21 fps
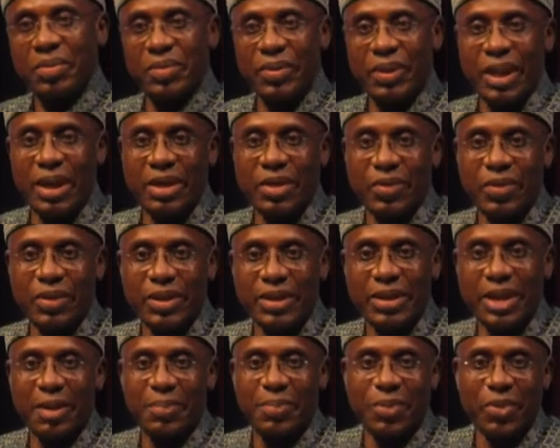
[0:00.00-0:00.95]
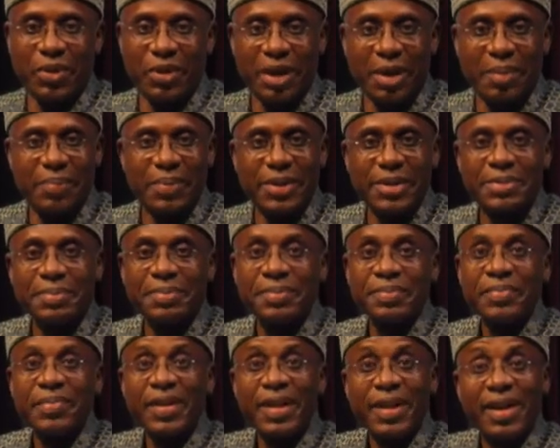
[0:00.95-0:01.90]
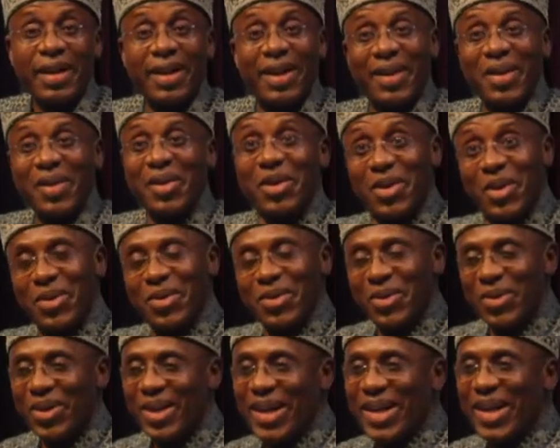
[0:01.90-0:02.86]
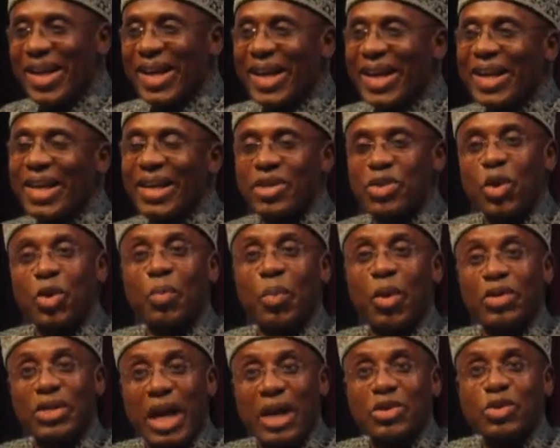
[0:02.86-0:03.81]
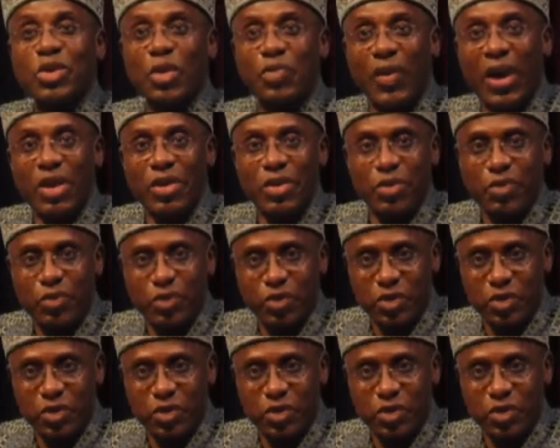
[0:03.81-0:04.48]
whether they will kidnap you on that place. We don't know. So far you've